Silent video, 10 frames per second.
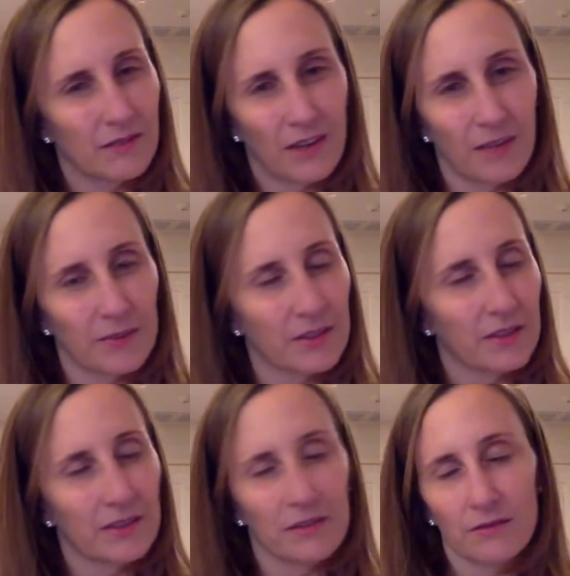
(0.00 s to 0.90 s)
I'm just
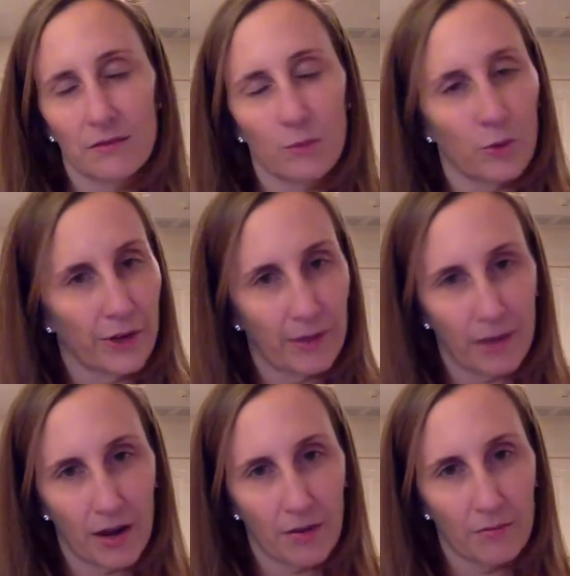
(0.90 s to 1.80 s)
gonna worry
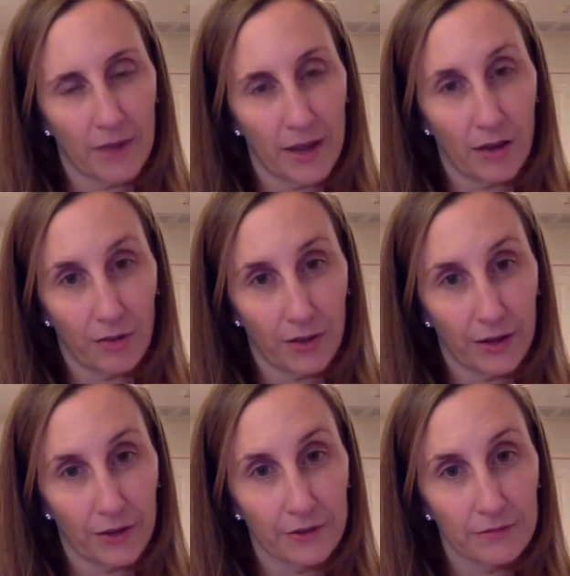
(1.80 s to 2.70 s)
about my health
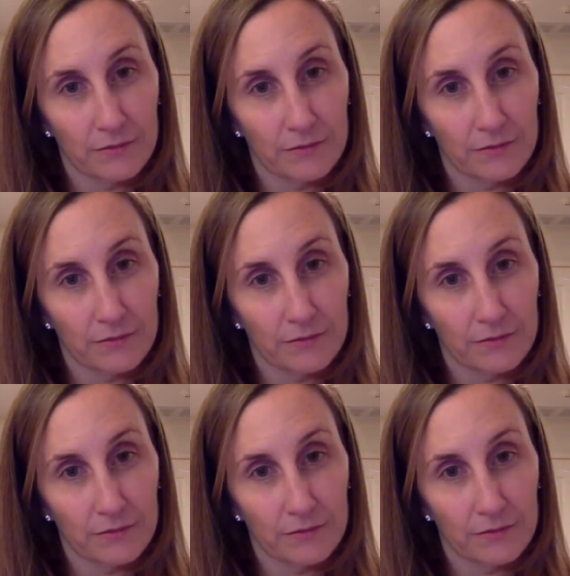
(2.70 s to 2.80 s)
later.